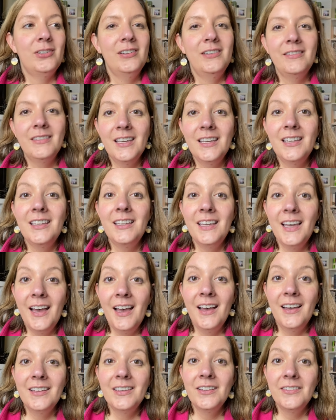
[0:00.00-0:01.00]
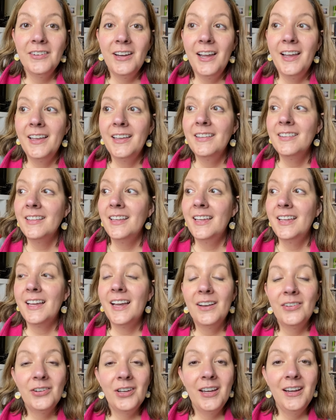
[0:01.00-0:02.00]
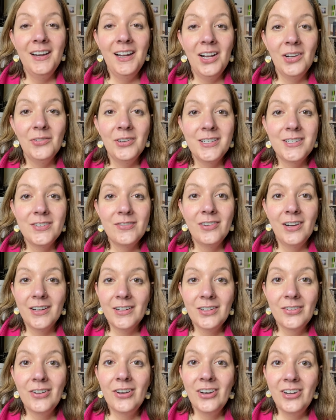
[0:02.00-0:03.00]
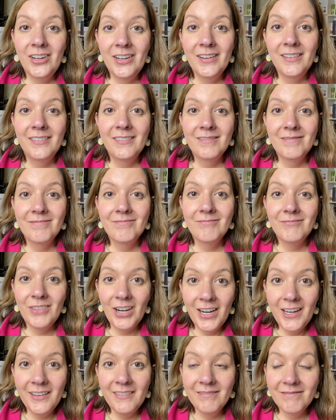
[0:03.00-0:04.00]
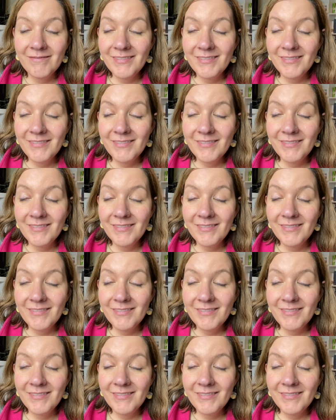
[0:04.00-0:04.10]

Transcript: And like, yeah, you're right. Like, I don't care how rich you are, you couldn't, right?